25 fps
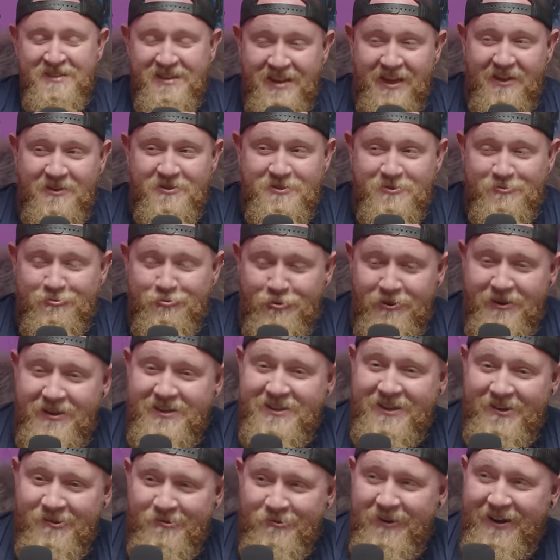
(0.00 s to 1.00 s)
It was
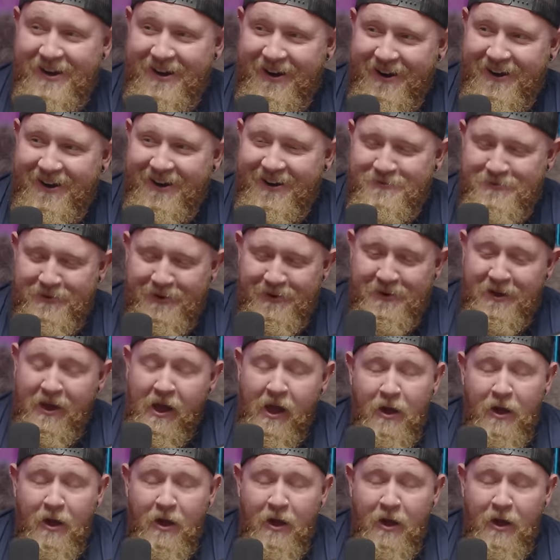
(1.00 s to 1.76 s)
really weird, but